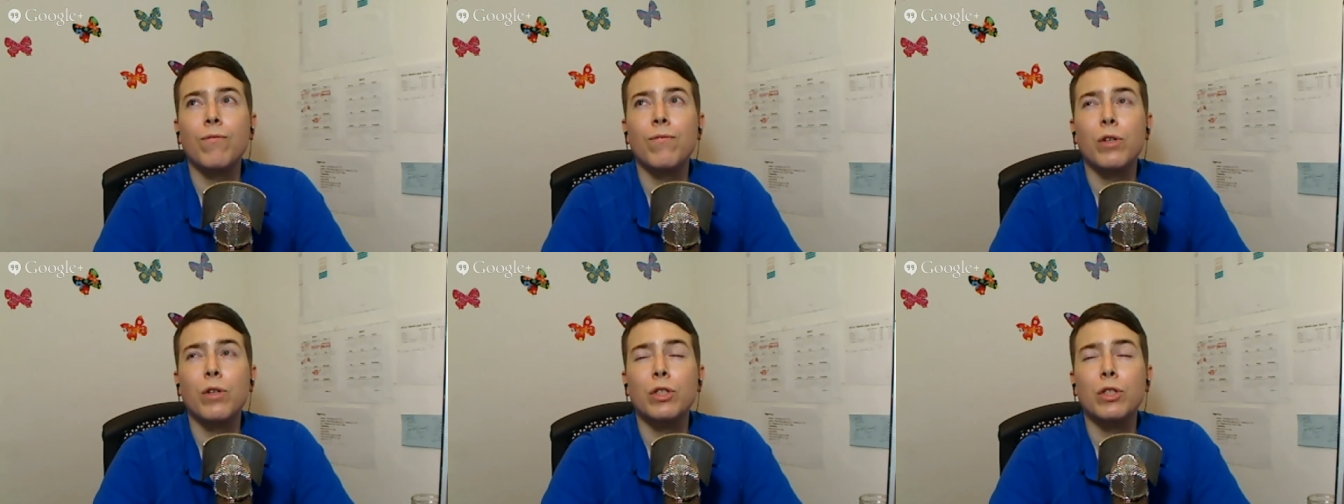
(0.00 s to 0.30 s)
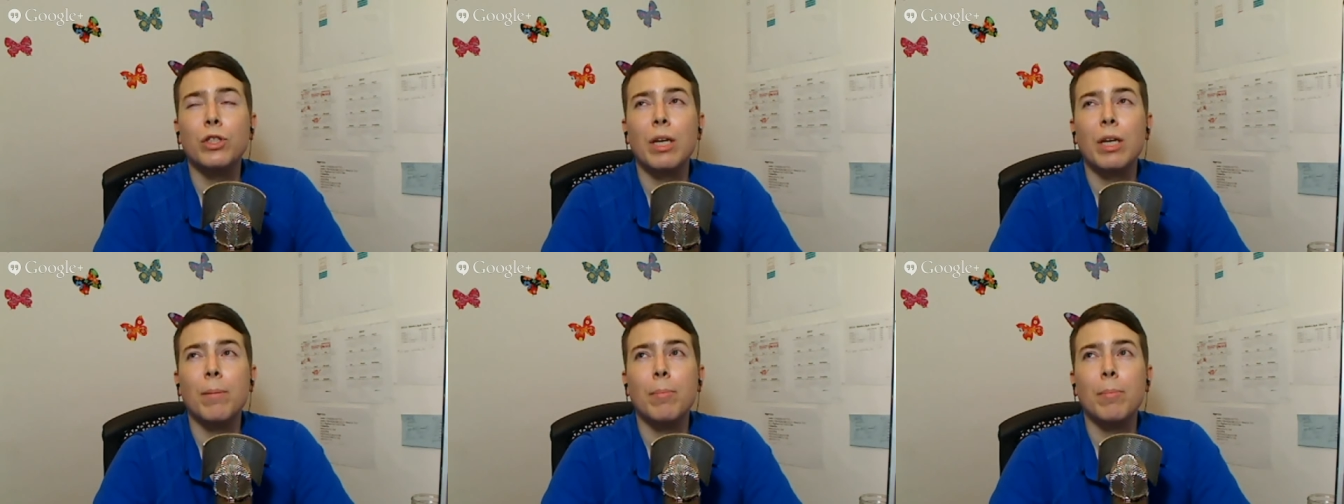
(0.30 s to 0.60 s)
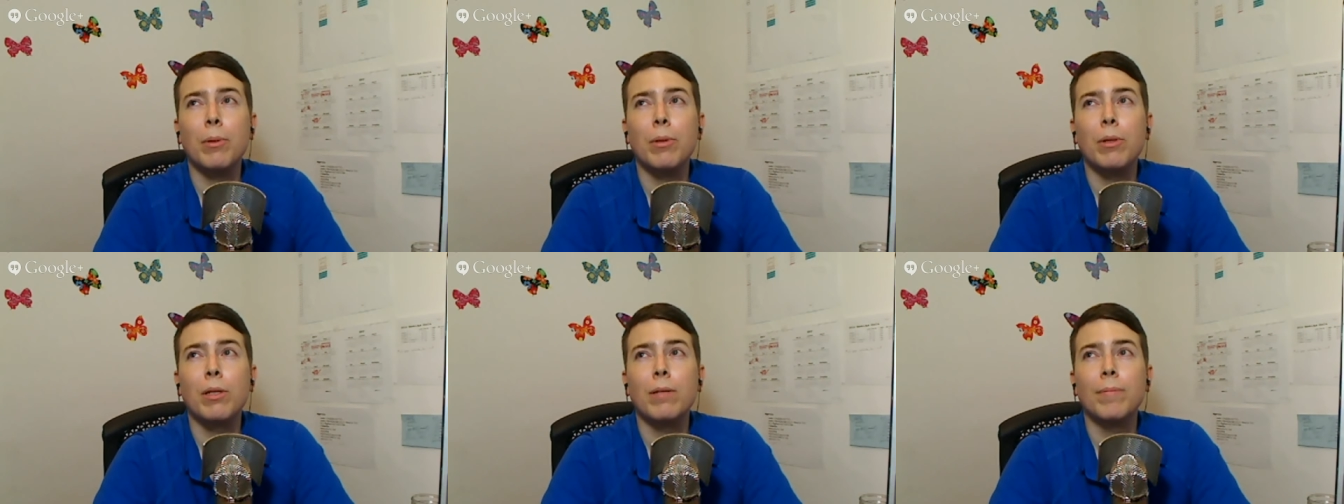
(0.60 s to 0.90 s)

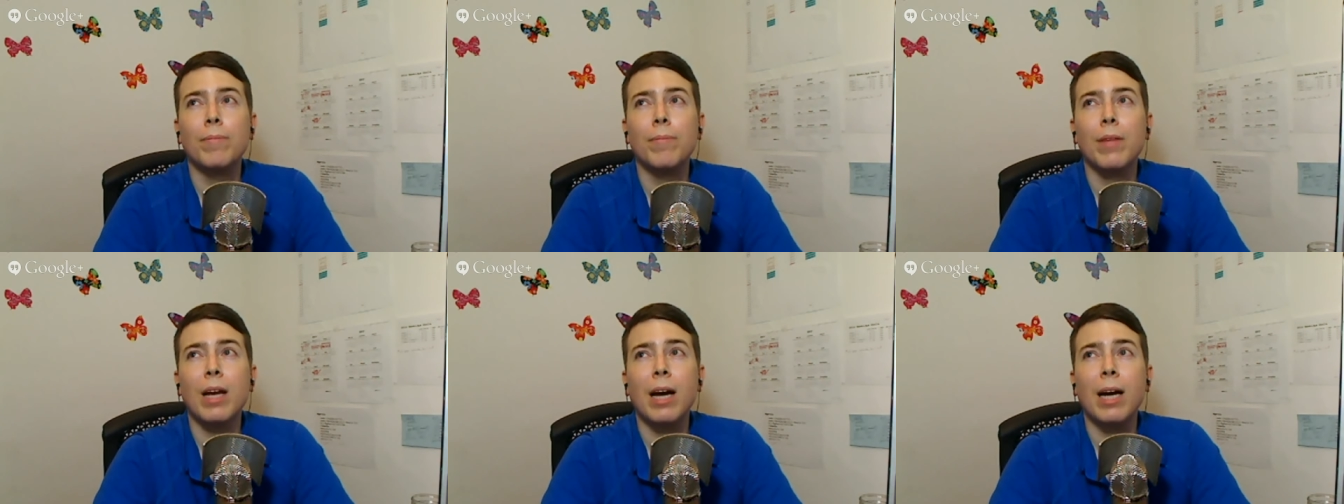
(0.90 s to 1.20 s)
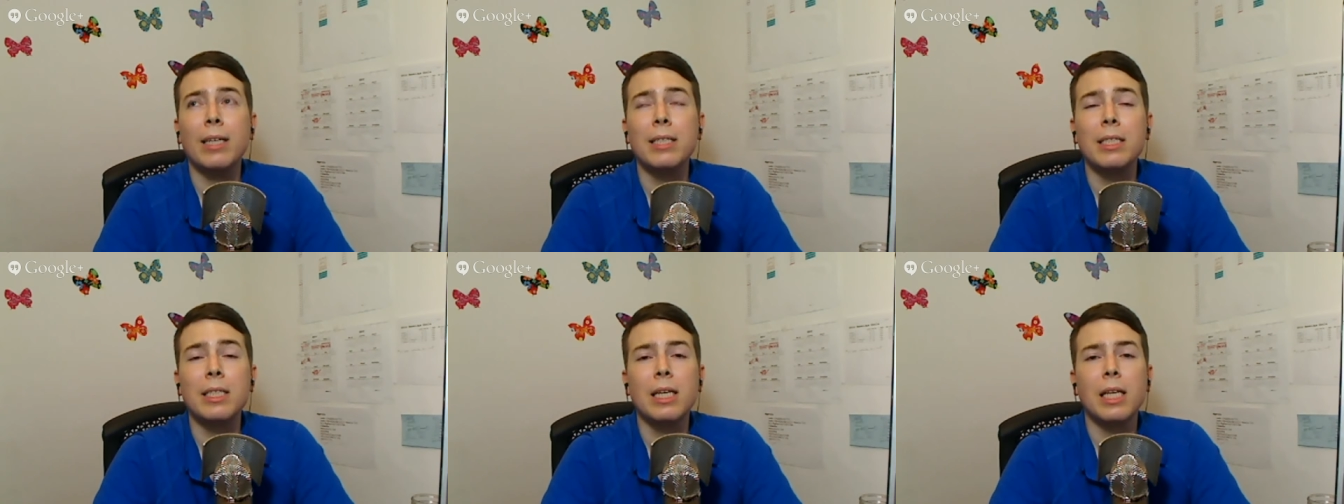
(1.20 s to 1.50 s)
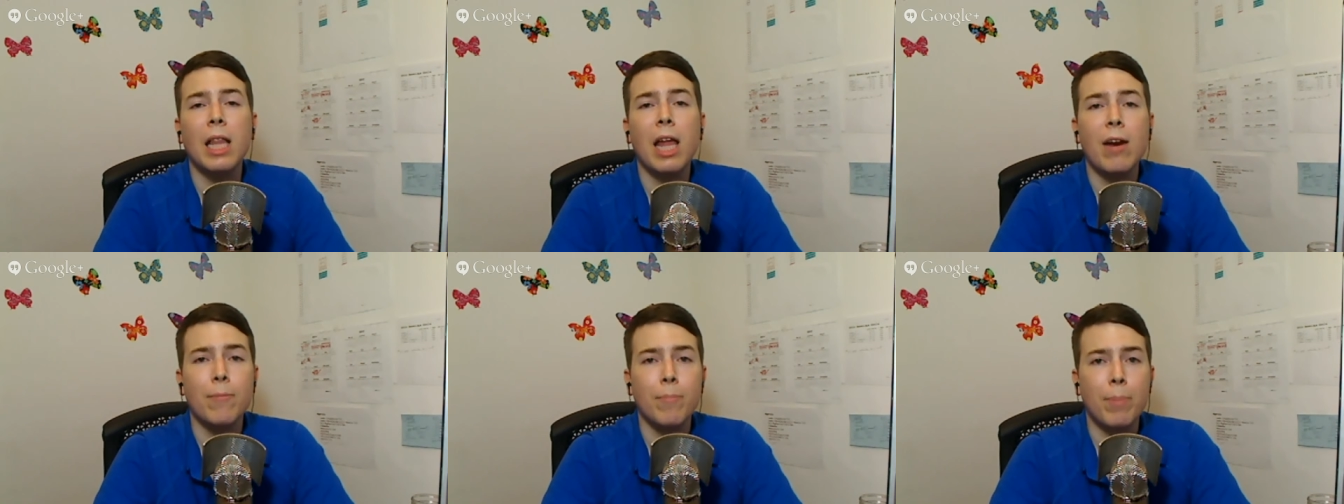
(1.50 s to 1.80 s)
example, I see a
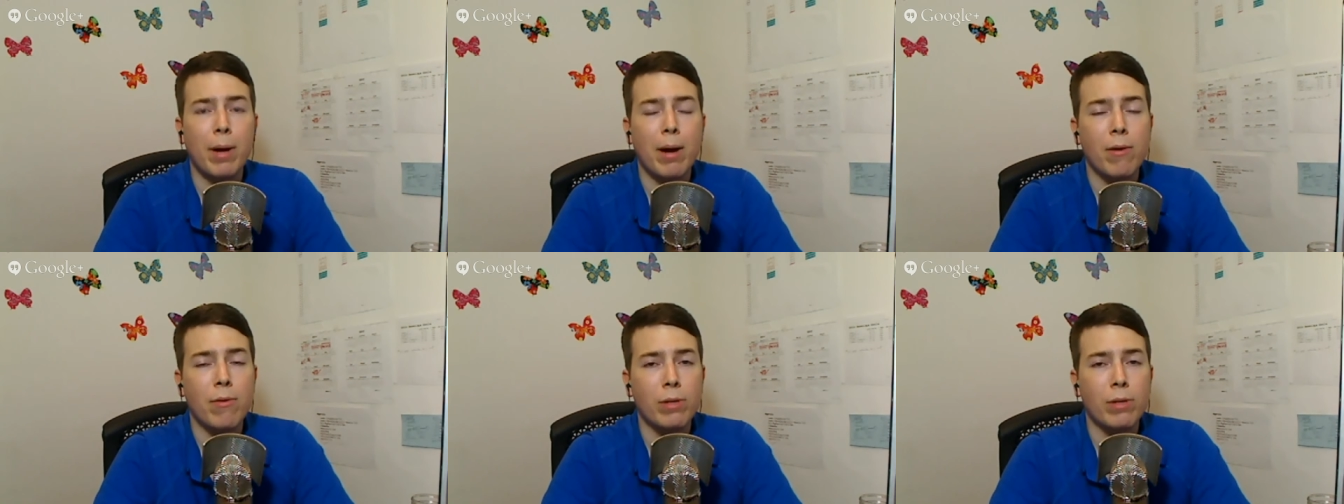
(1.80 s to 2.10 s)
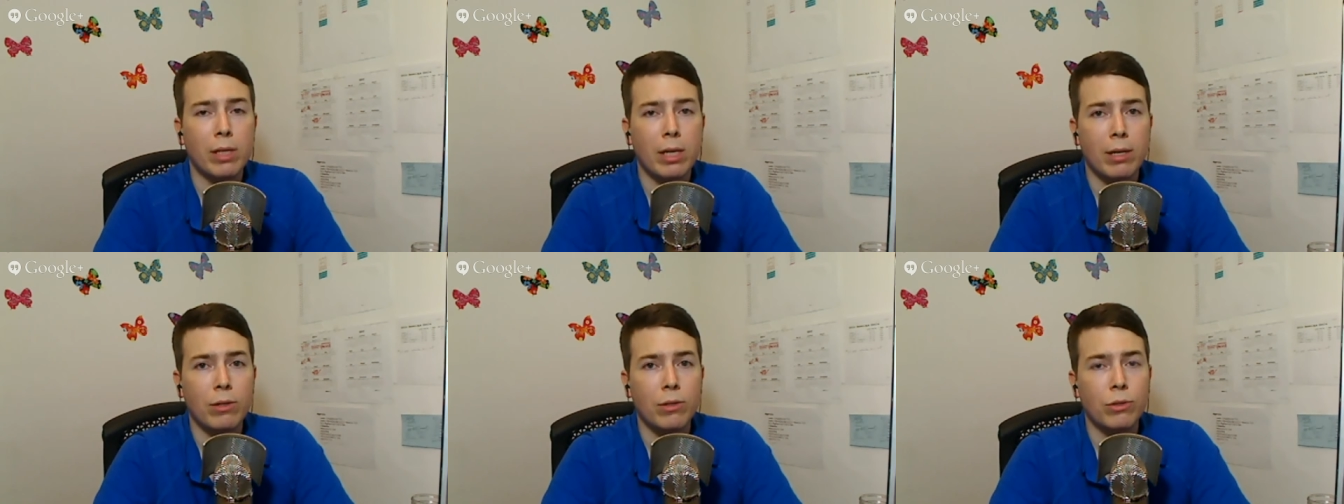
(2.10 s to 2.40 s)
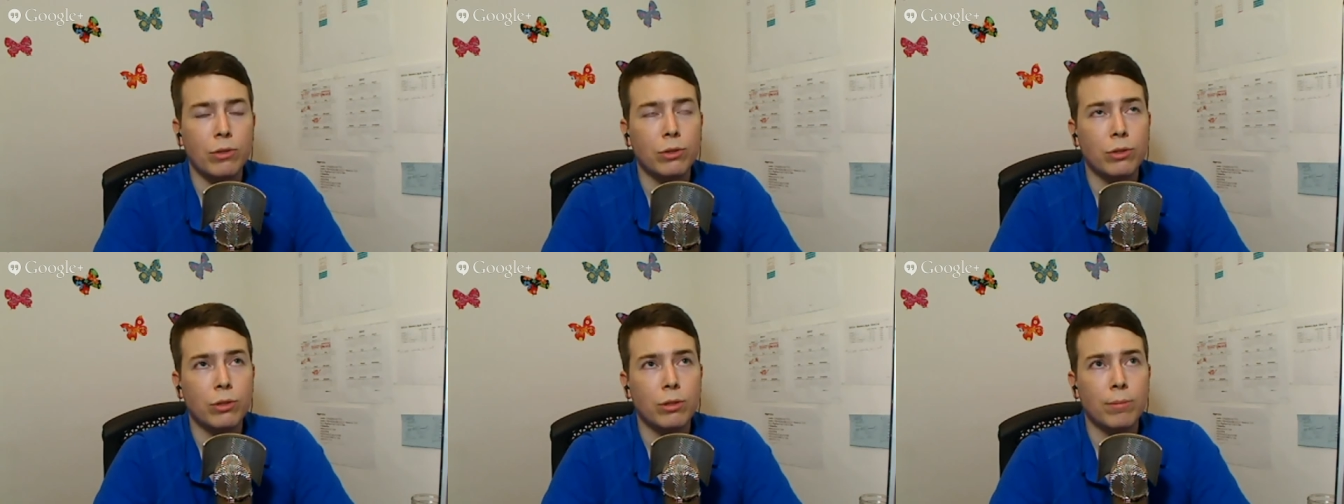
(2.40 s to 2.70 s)
lot of
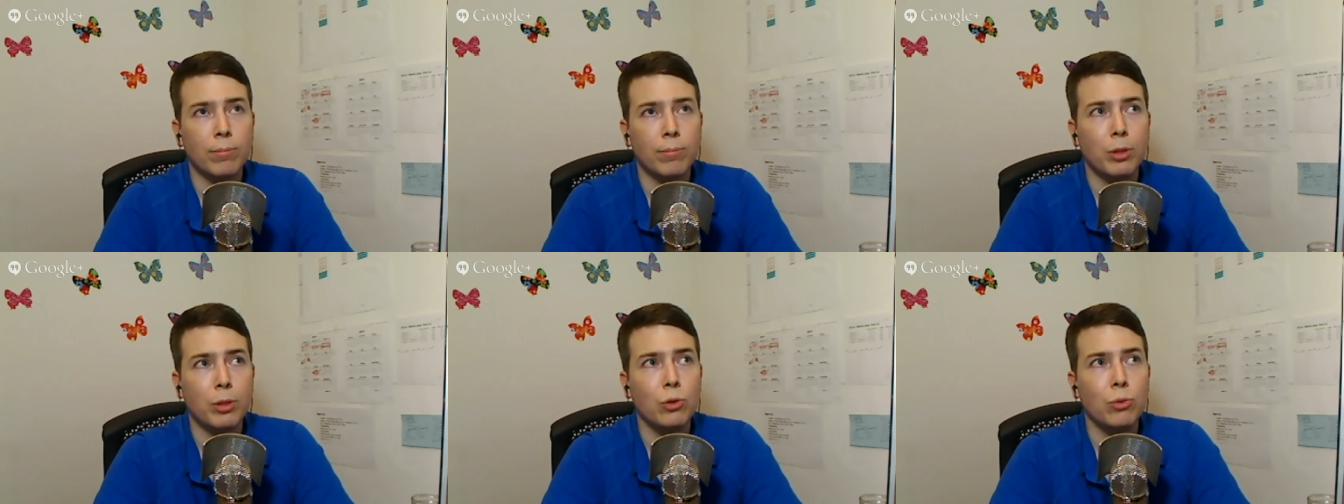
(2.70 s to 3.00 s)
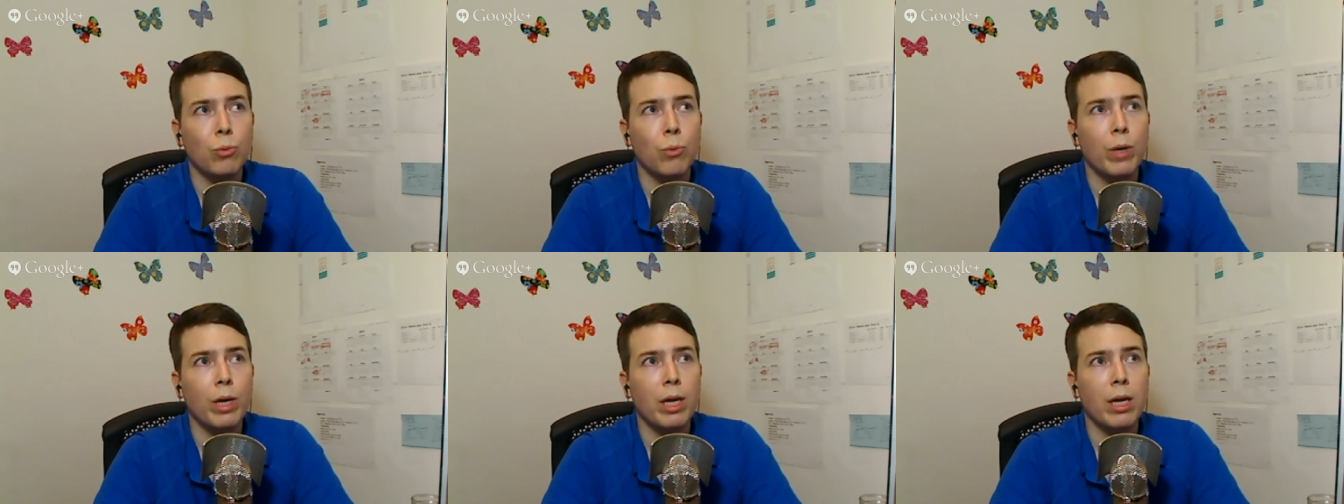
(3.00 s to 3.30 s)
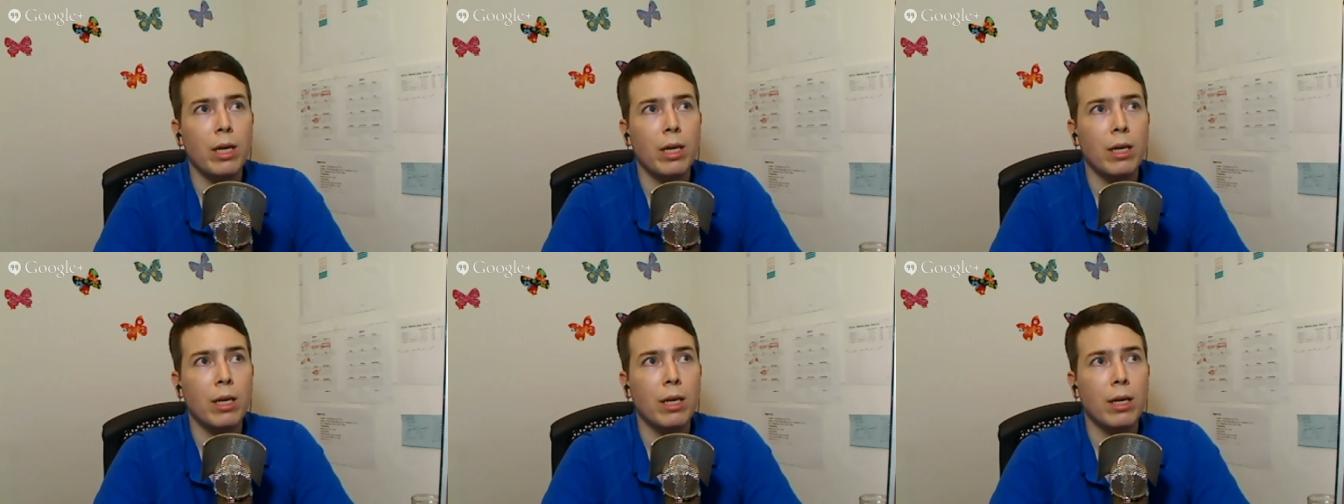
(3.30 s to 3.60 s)
parallels
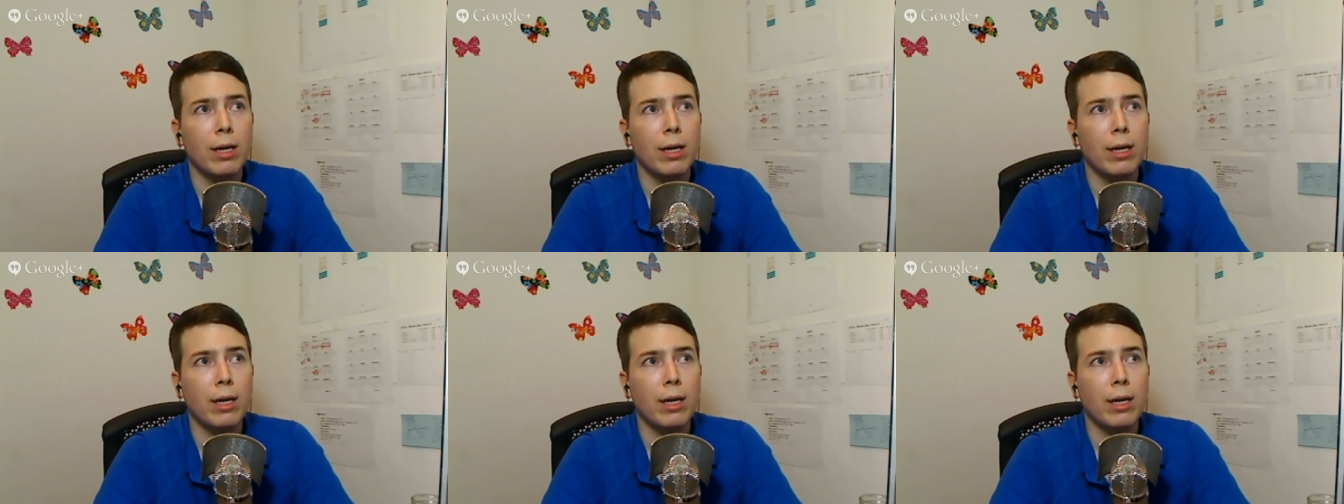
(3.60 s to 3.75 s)
between